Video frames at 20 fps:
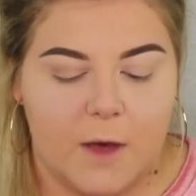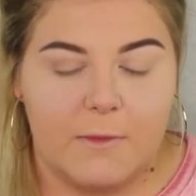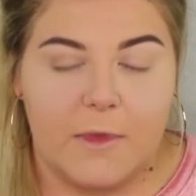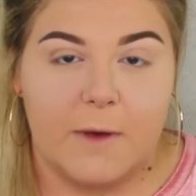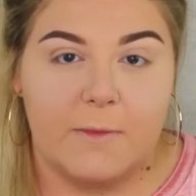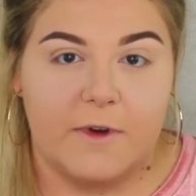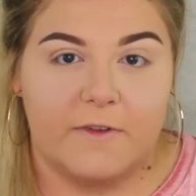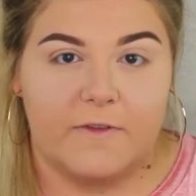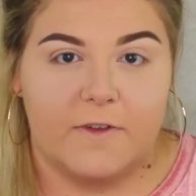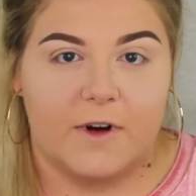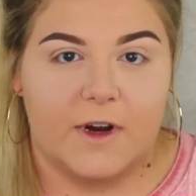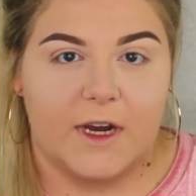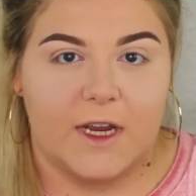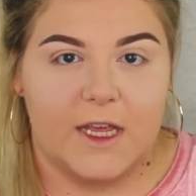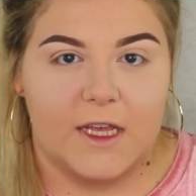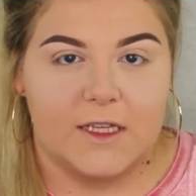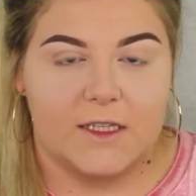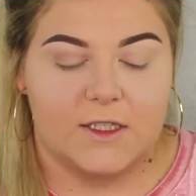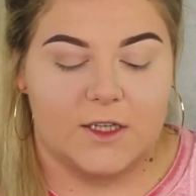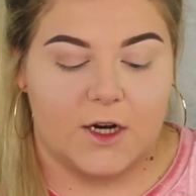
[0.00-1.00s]
But before I
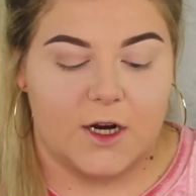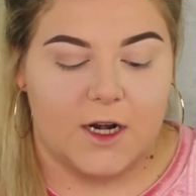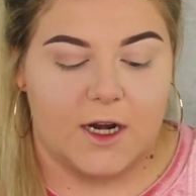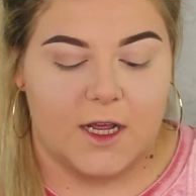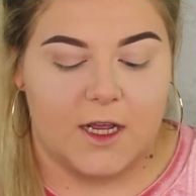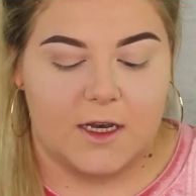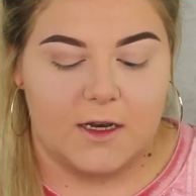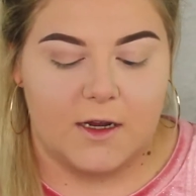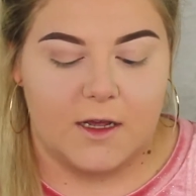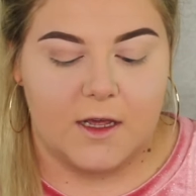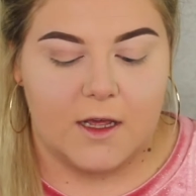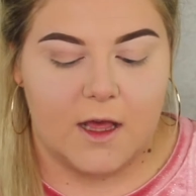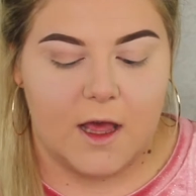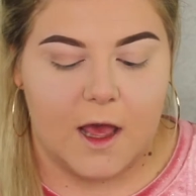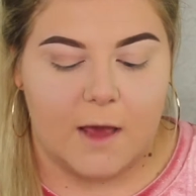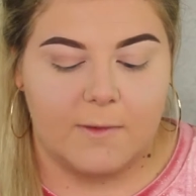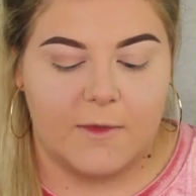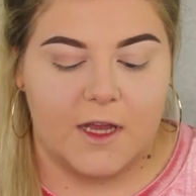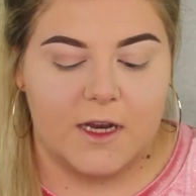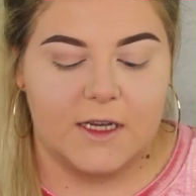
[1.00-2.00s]
get started,
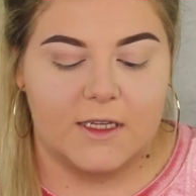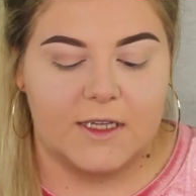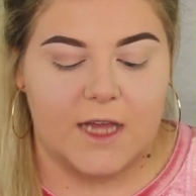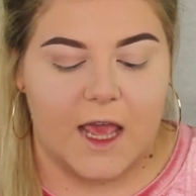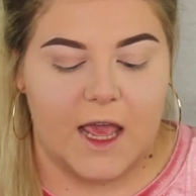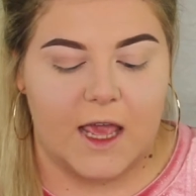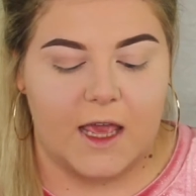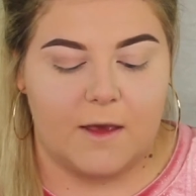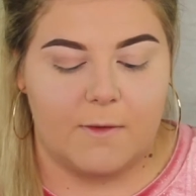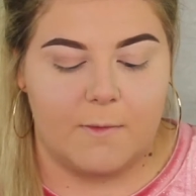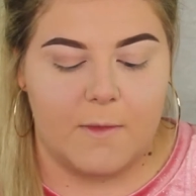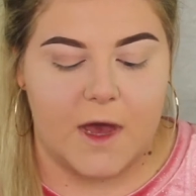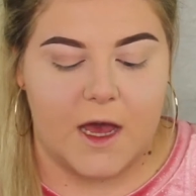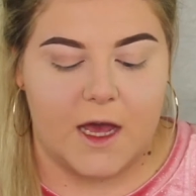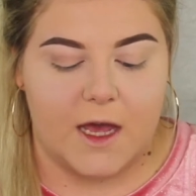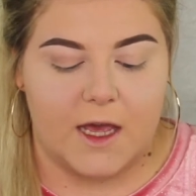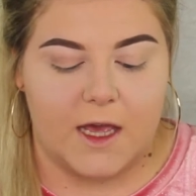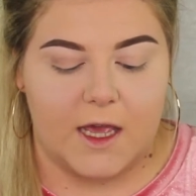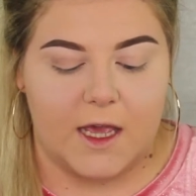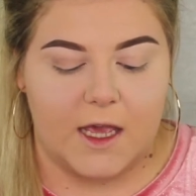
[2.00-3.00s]
I'm going to take
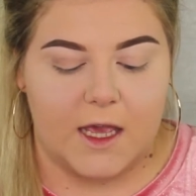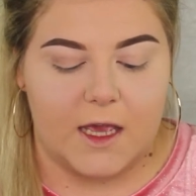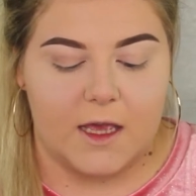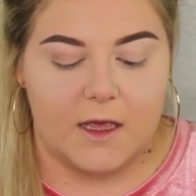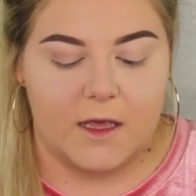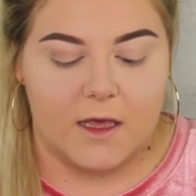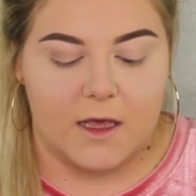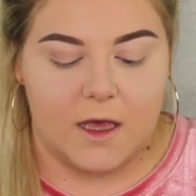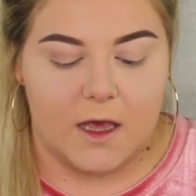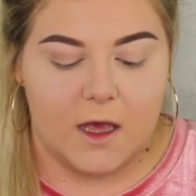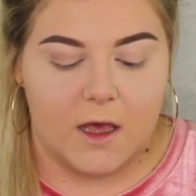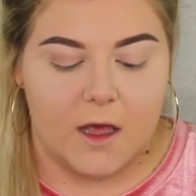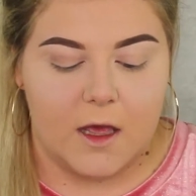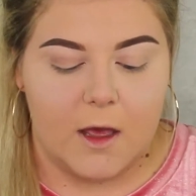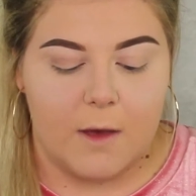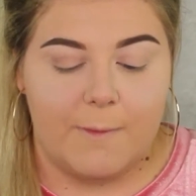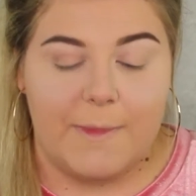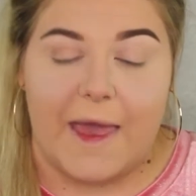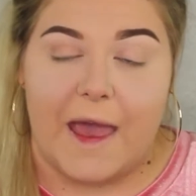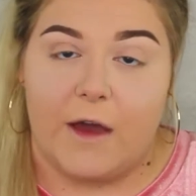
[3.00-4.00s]
my
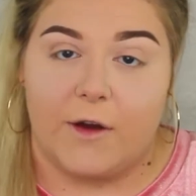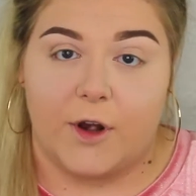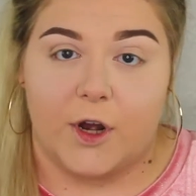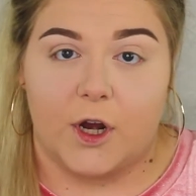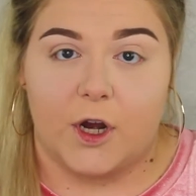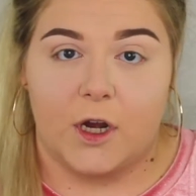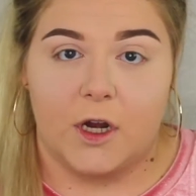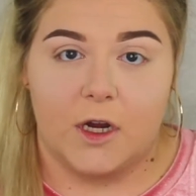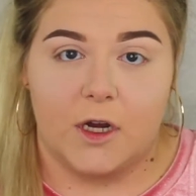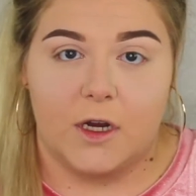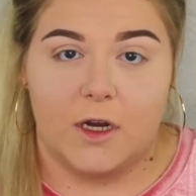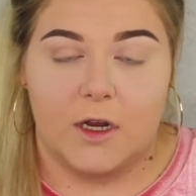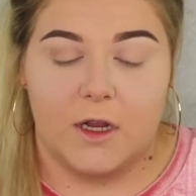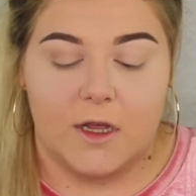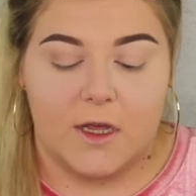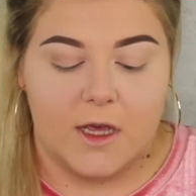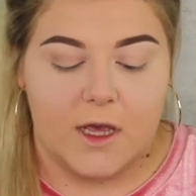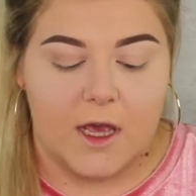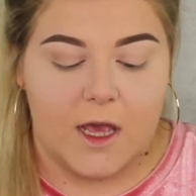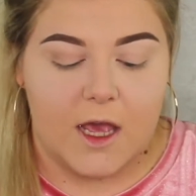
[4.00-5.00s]
powder
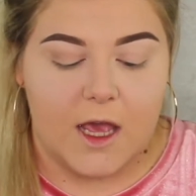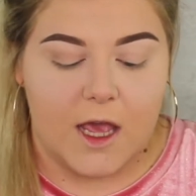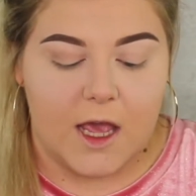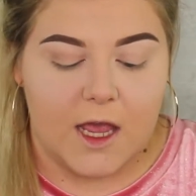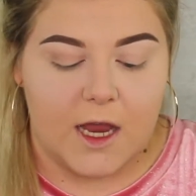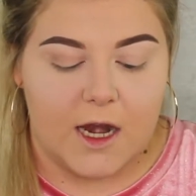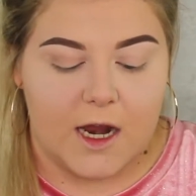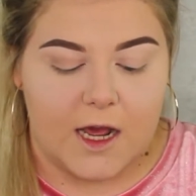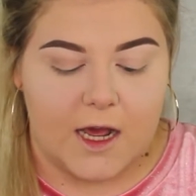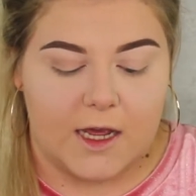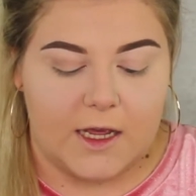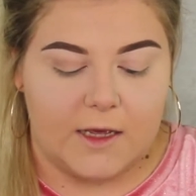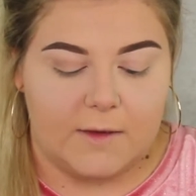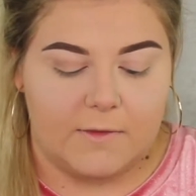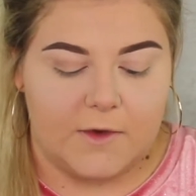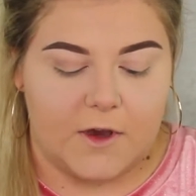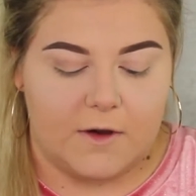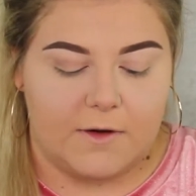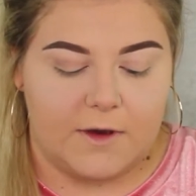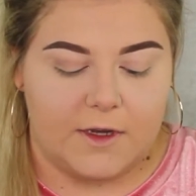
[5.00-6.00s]
and I
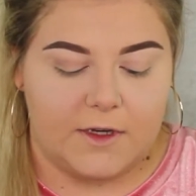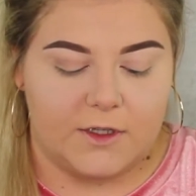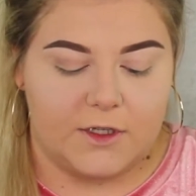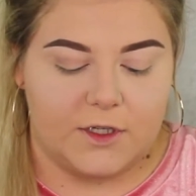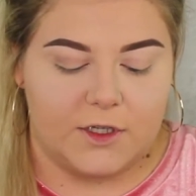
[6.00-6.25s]
am going